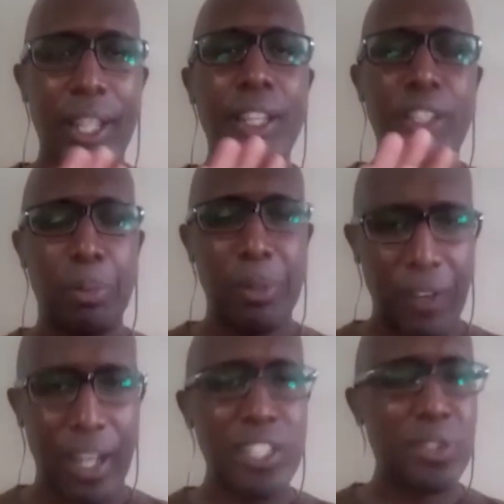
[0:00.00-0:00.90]
you'll be
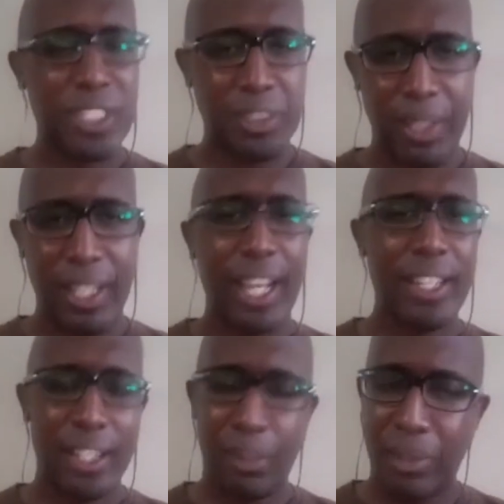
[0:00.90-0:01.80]
fine. Trust me. I
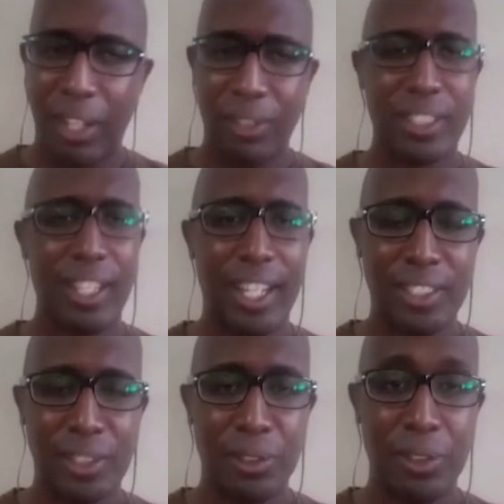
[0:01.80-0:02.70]
did it when I was in high
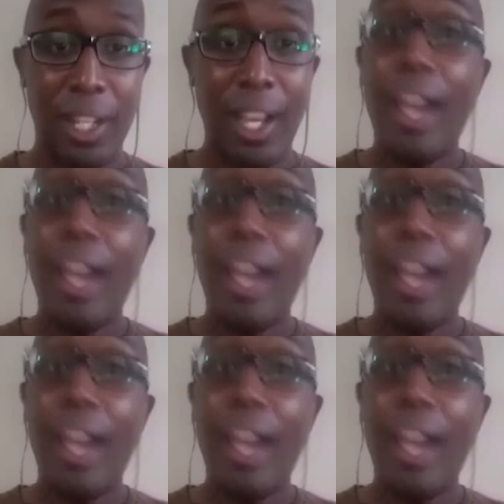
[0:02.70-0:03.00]
school.